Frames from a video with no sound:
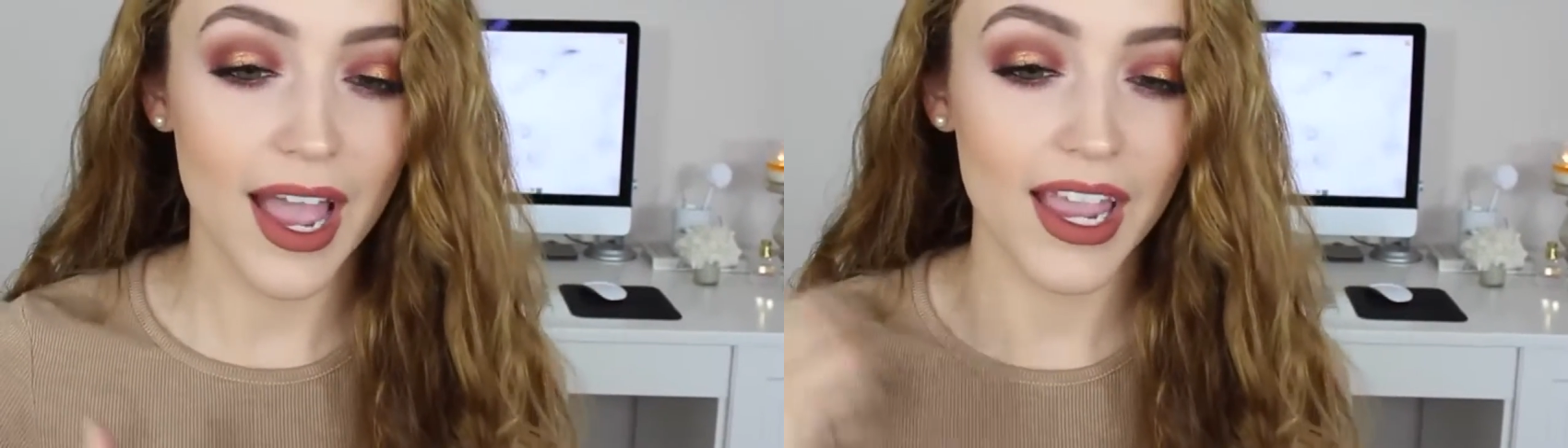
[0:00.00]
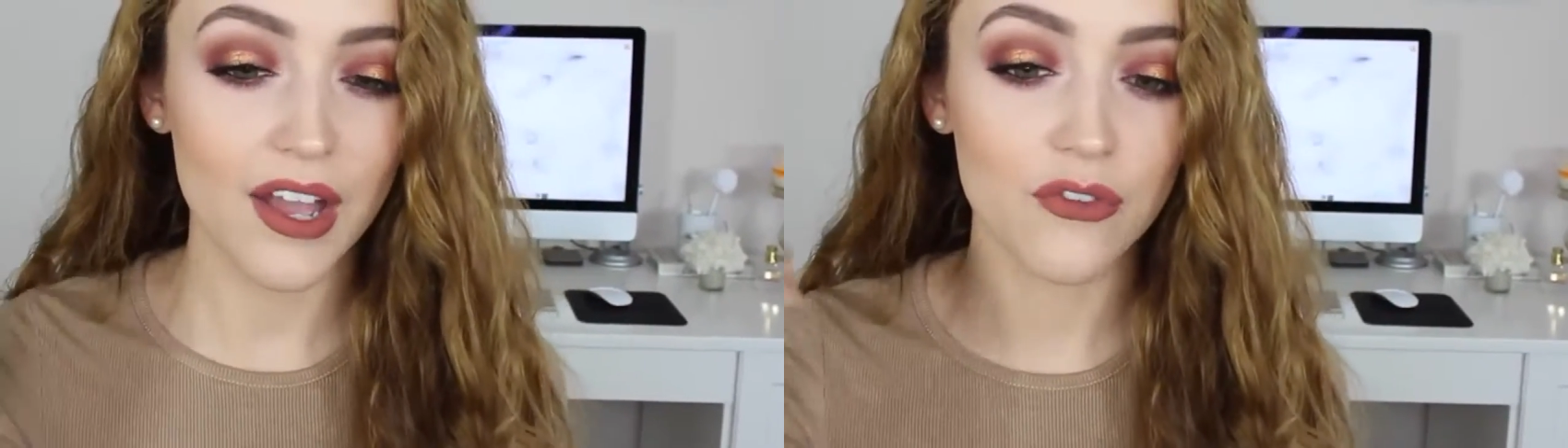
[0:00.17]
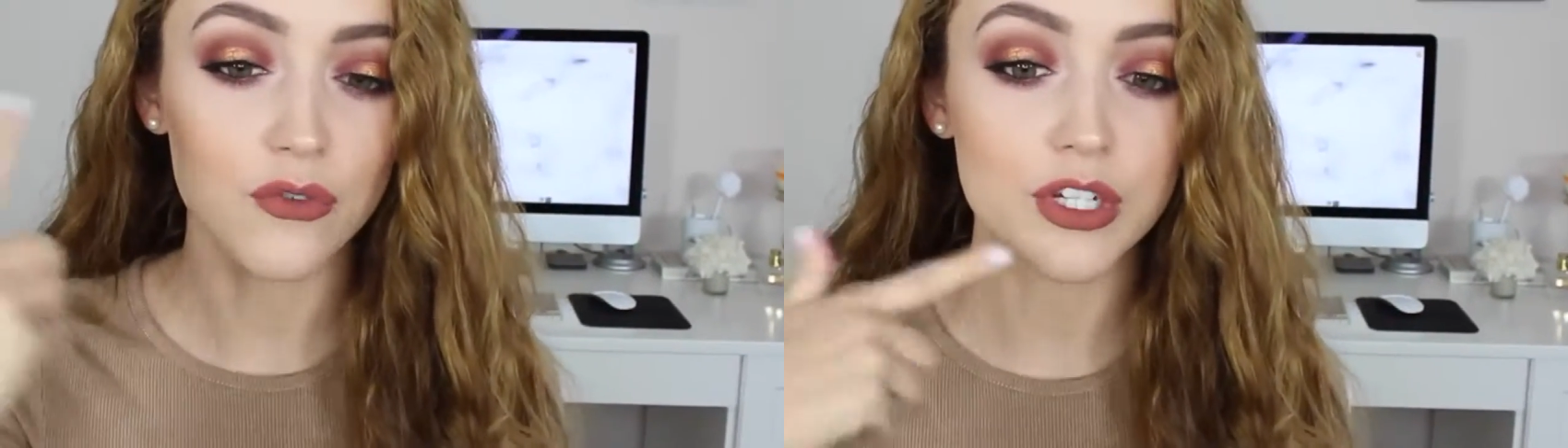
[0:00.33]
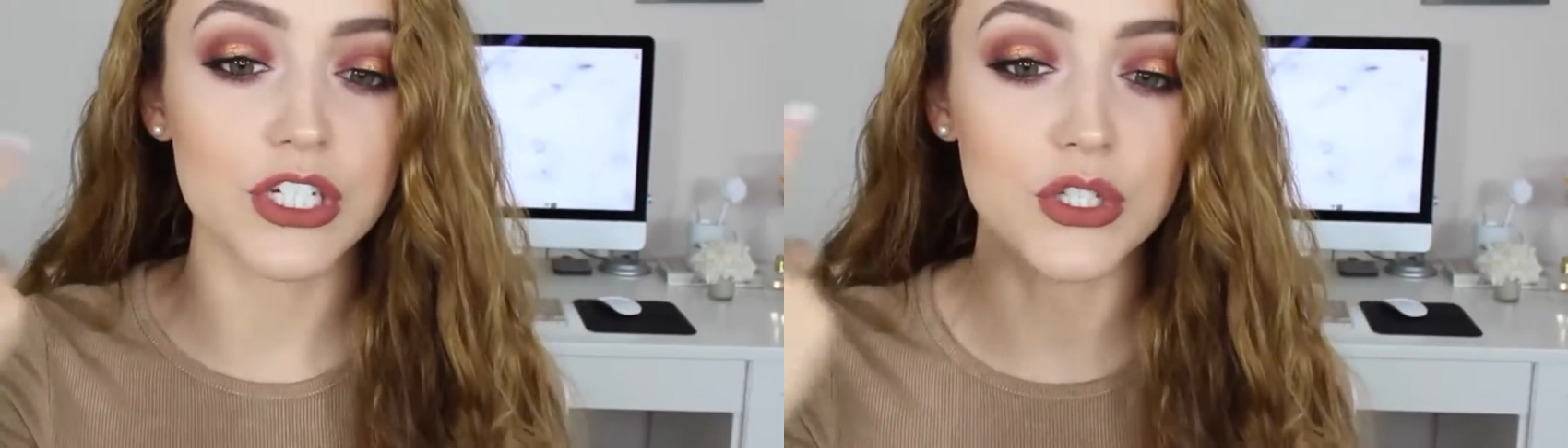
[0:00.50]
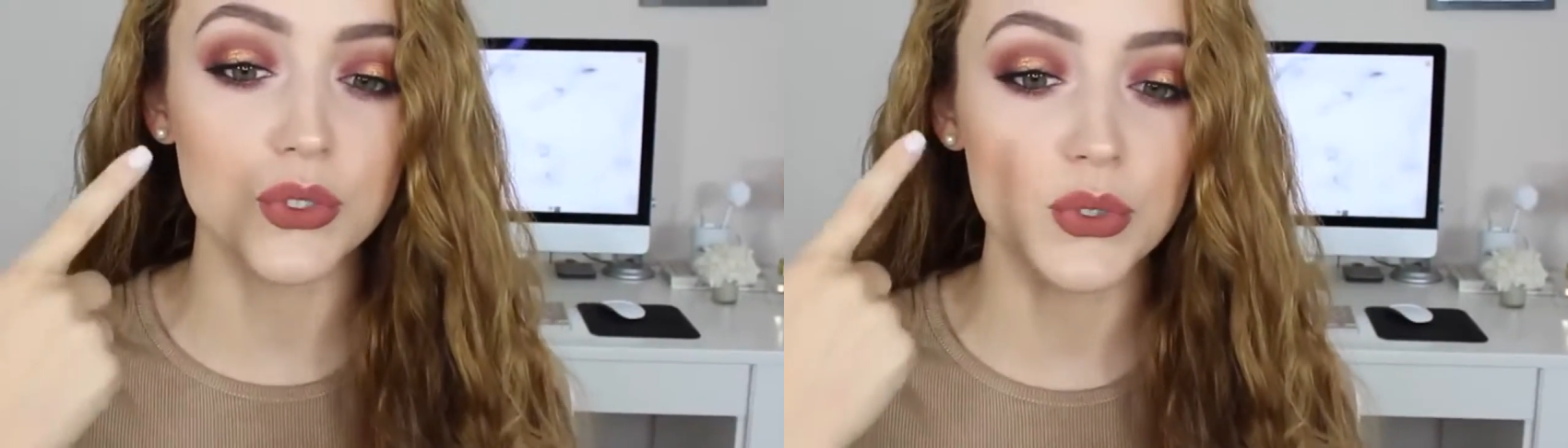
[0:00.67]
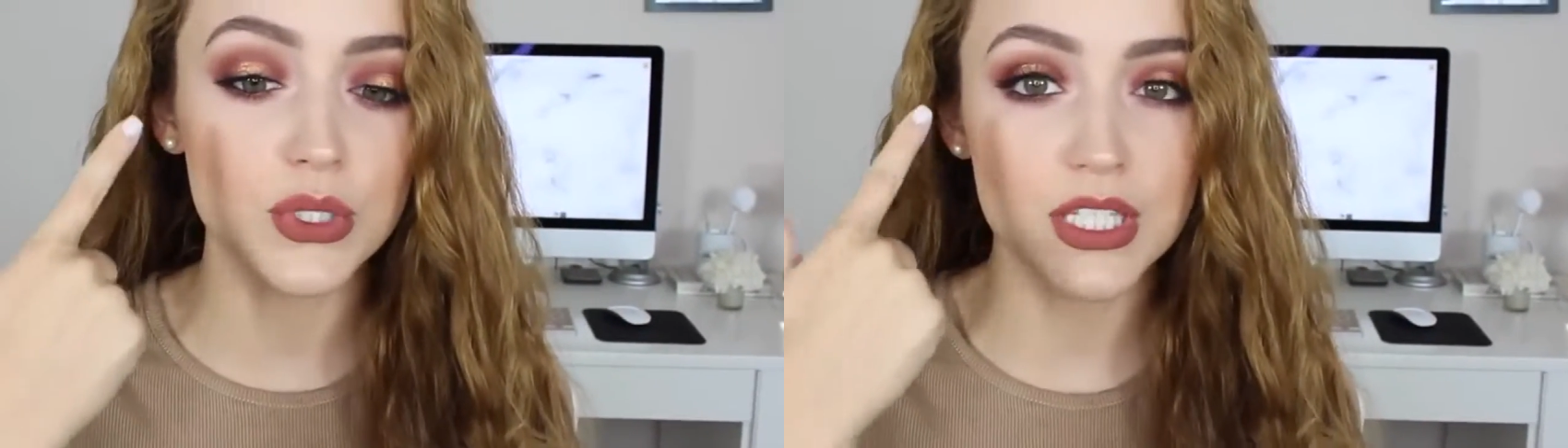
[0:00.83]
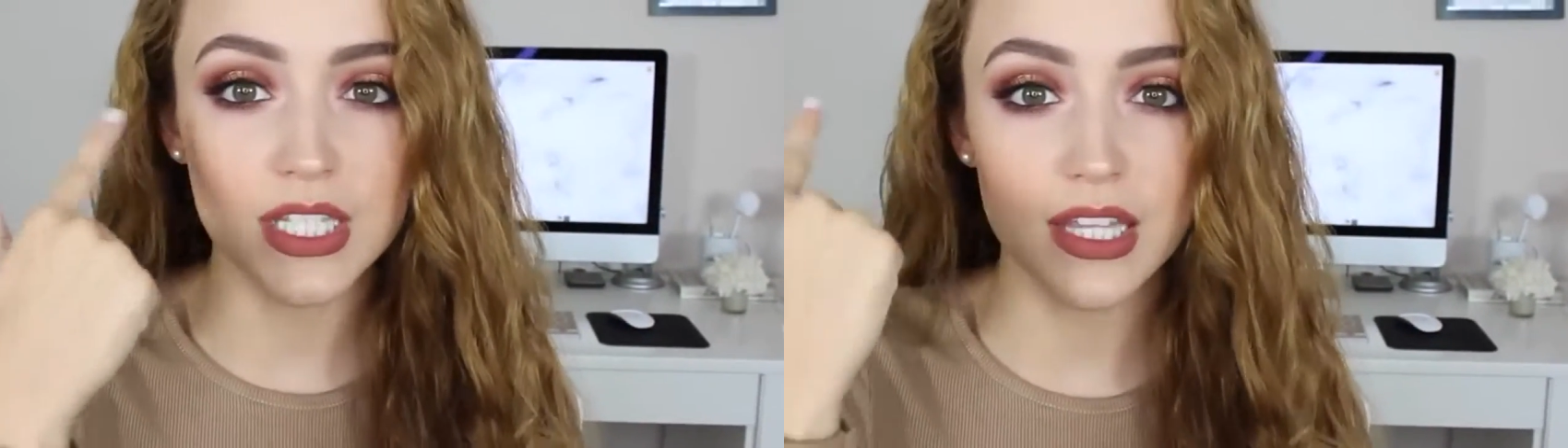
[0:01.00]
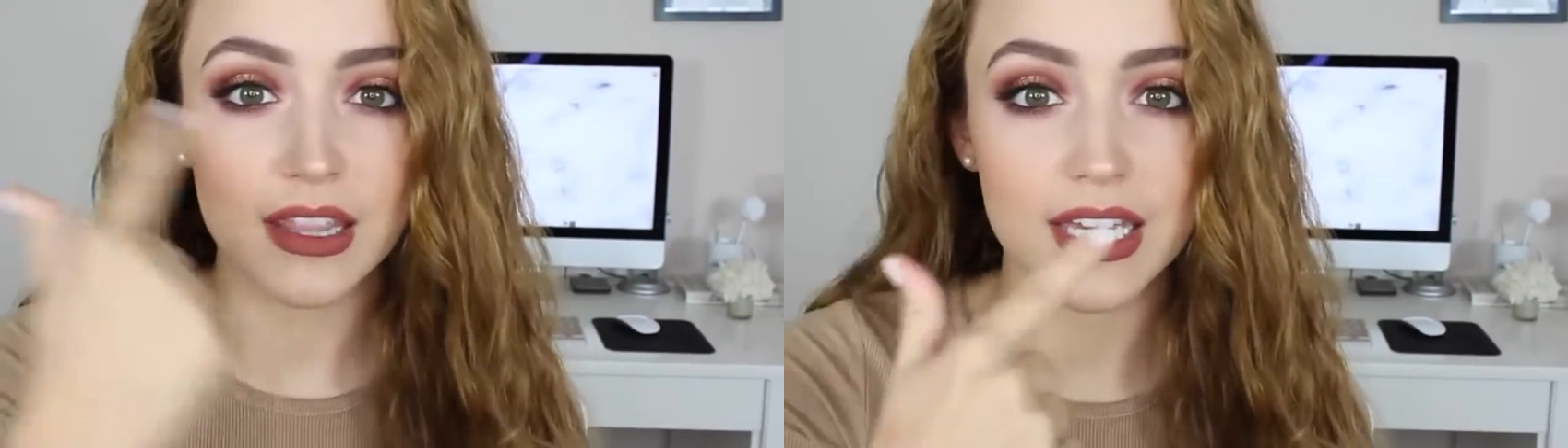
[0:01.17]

I have reused